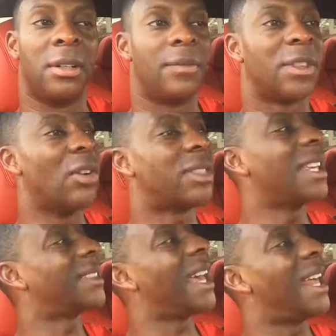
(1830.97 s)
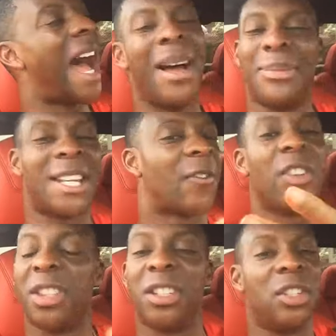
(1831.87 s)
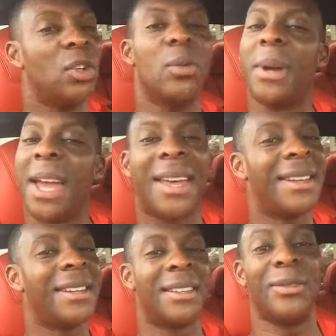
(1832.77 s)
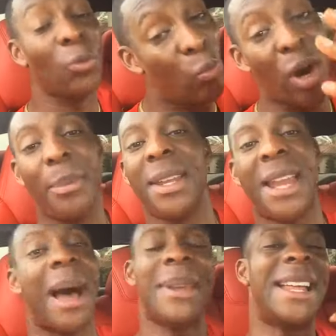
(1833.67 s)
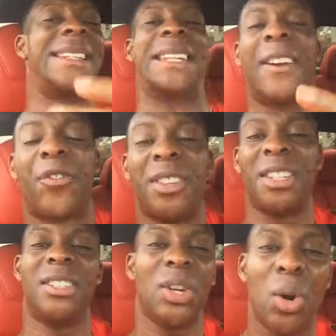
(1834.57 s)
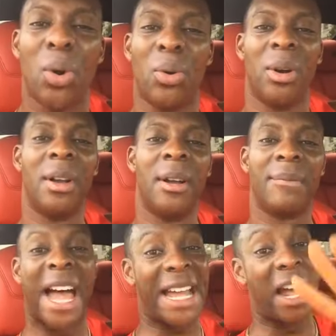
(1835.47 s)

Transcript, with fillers: Don't think that I'm different than you, man, woman. I'm not different than you. I got